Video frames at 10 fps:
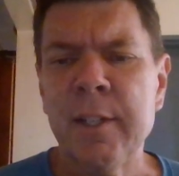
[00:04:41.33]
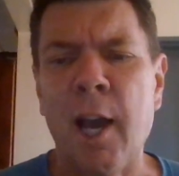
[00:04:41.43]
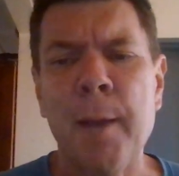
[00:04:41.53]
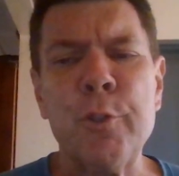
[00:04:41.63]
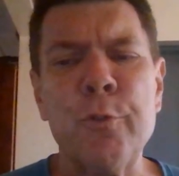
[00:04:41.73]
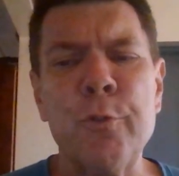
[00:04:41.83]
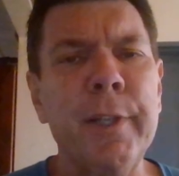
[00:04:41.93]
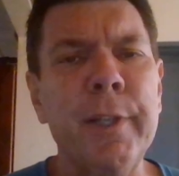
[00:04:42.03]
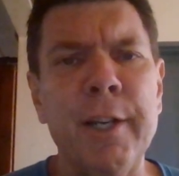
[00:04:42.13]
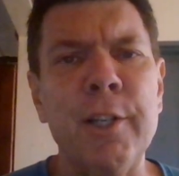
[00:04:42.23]
Time is
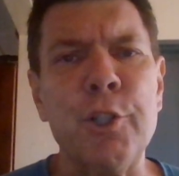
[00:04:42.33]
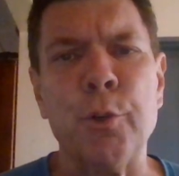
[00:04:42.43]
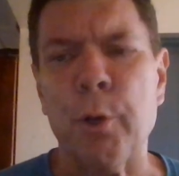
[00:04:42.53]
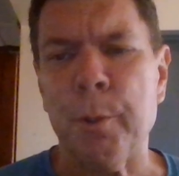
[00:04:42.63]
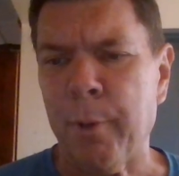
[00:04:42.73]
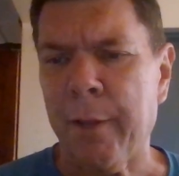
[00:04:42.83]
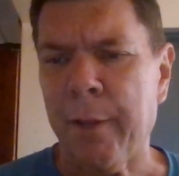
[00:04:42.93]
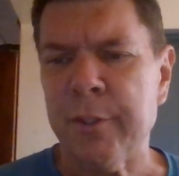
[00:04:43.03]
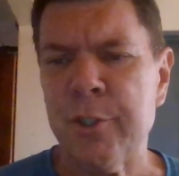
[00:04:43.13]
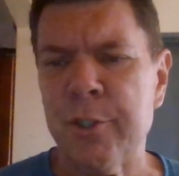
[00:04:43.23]
really getting short,
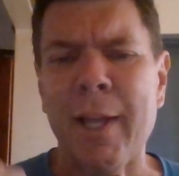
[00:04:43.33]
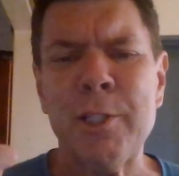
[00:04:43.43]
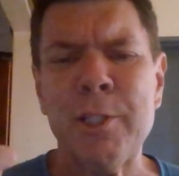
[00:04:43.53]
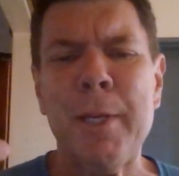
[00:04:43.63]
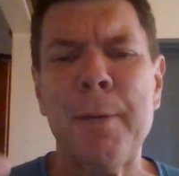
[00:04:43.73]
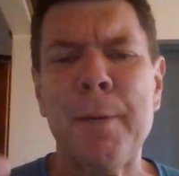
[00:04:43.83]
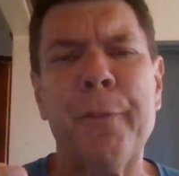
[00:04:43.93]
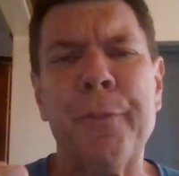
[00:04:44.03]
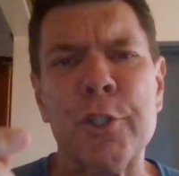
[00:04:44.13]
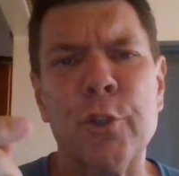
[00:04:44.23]
brethren, so let's be
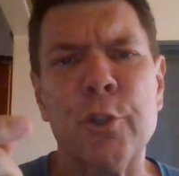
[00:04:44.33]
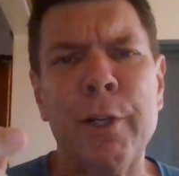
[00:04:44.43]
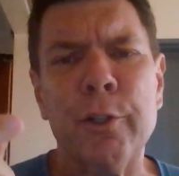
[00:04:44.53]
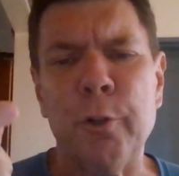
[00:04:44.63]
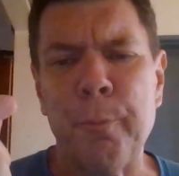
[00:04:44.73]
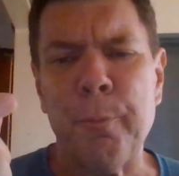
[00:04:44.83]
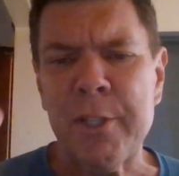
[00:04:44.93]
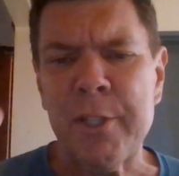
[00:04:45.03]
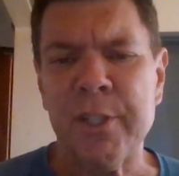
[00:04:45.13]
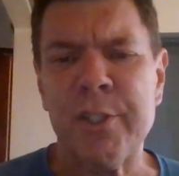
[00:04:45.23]
about this critical
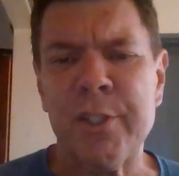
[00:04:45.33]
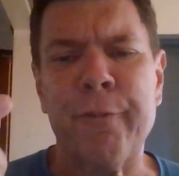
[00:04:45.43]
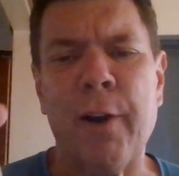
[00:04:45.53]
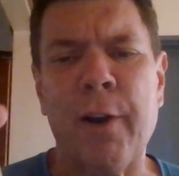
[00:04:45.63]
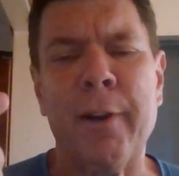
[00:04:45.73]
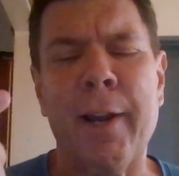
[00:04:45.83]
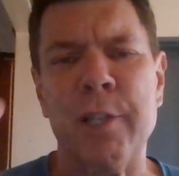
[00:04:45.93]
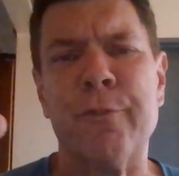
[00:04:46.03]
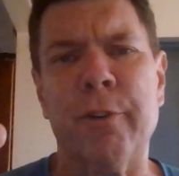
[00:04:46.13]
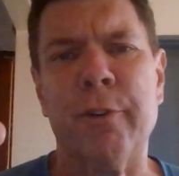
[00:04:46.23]
business our Father
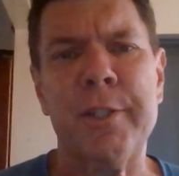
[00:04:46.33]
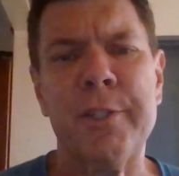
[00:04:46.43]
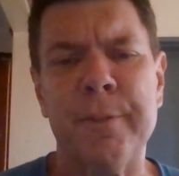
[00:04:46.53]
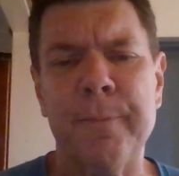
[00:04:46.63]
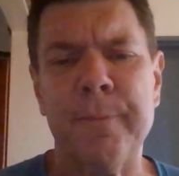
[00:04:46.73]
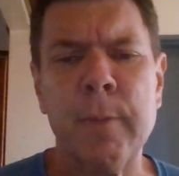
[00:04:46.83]
has for us.